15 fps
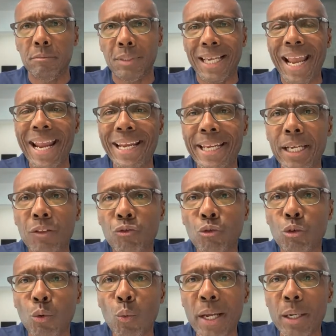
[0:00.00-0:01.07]
Can't get through
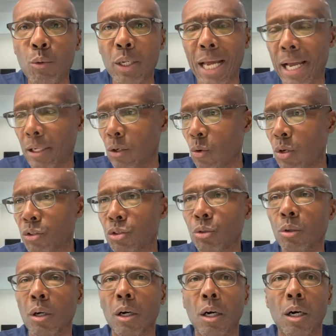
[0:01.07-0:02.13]
the week without going
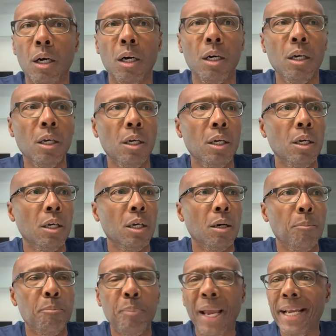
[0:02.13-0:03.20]
to a, a
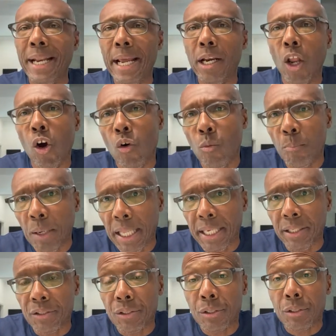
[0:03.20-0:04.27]
payday loan
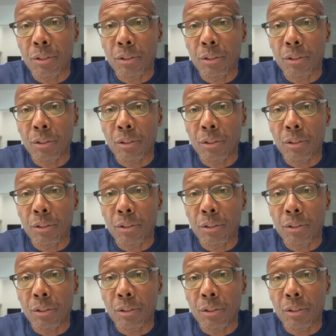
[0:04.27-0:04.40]
place.